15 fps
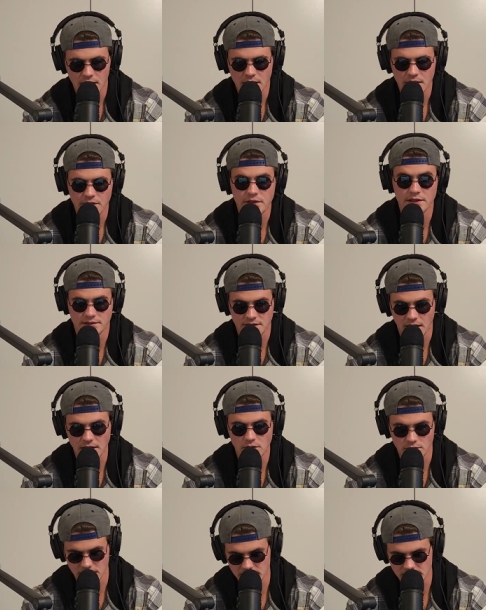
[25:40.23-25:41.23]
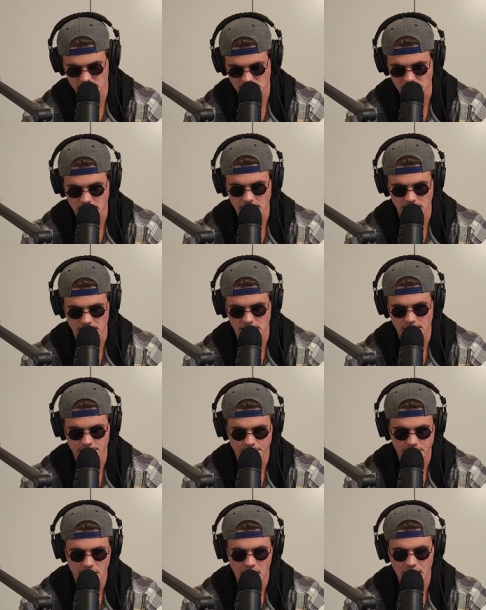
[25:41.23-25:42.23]
the title is literally
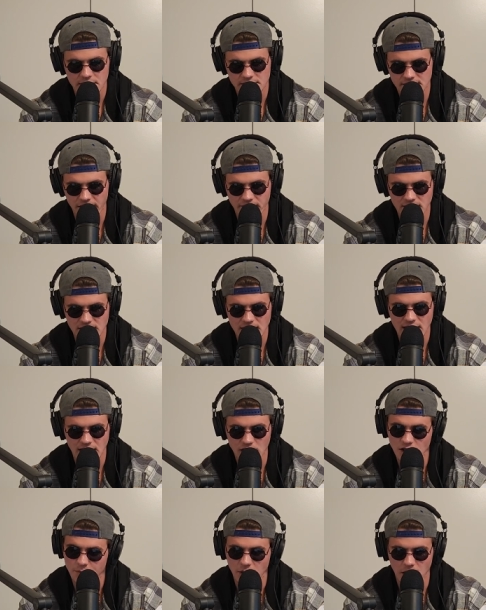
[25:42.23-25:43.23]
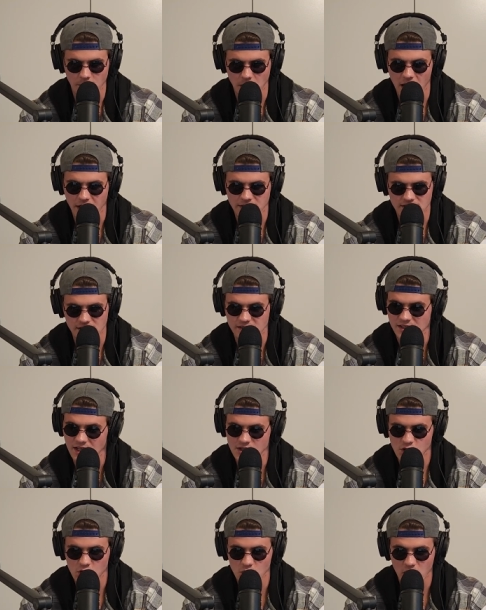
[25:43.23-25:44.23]
17 killer pickup lines to say
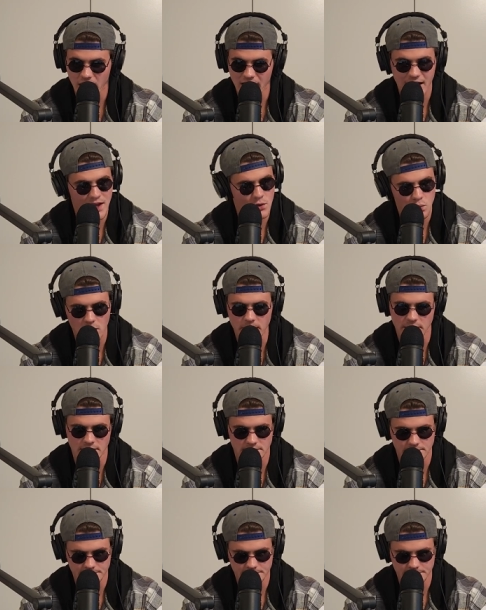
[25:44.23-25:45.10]
to a woman.